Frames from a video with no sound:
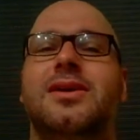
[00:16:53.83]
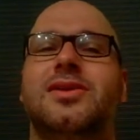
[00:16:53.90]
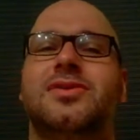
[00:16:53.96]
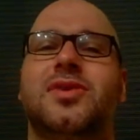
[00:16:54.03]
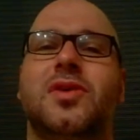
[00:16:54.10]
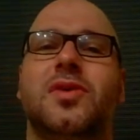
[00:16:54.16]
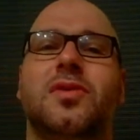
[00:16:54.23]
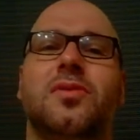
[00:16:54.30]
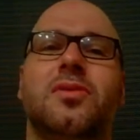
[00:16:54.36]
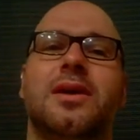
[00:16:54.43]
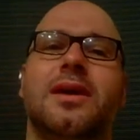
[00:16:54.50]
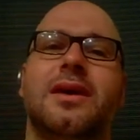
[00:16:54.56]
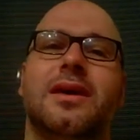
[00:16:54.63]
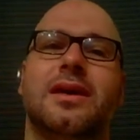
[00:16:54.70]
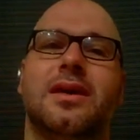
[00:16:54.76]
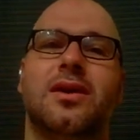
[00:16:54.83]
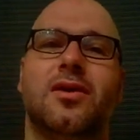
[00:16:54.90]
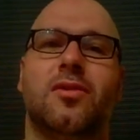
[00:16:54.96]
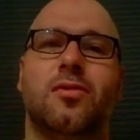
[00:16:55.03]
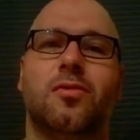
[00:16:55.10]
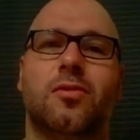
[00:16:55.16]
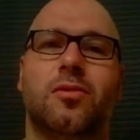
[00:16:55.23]
So,
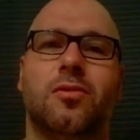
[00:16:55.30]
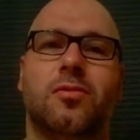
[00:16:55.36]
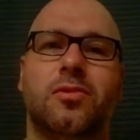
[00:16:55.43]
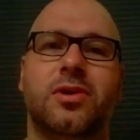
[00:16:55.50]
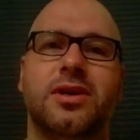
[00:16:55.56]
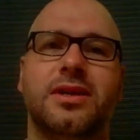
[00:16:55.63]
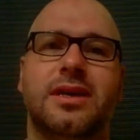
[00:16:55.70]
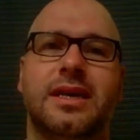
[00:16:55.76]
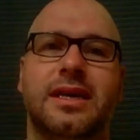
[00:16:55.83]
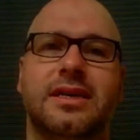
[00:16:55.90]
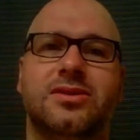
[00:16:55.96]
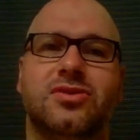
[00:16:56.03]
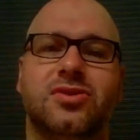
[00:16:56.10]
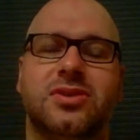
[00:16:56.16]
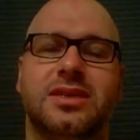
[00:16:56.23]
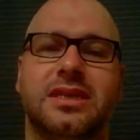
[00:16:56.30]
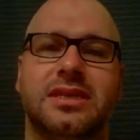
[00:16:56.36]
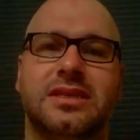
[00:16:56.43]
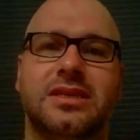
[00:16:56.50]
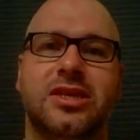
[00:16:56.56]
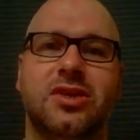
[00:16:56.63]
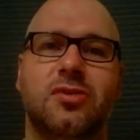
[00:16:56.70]
really it's just
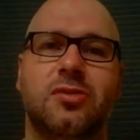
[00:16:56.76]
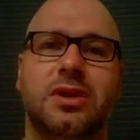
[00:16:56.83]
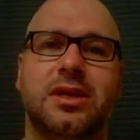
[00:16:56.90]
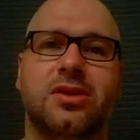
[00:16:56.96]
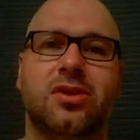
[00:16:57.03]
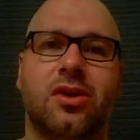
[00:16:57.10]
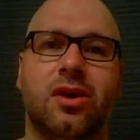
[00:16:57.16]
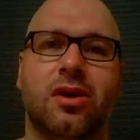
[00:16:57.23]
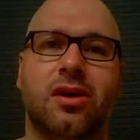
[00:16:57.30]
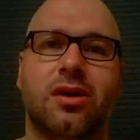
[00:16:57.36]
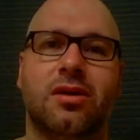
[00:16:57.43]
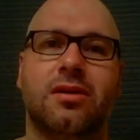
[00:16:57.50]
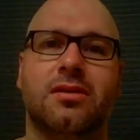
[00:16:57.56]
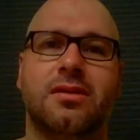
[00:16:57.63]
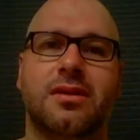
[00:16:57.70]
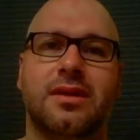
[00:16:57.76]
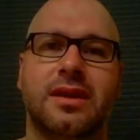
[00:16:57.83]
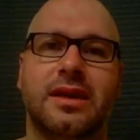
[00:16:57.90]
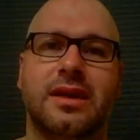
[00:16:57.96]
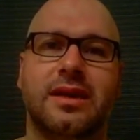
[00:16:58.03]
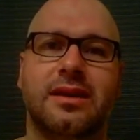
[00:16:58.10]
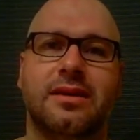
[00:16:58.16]
continuing along
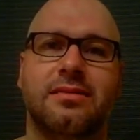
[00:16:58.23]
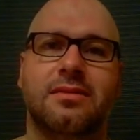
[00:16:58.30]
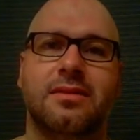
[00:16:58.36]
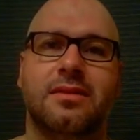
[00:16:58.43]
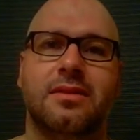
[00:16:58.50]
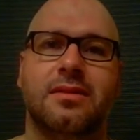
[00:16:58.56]
the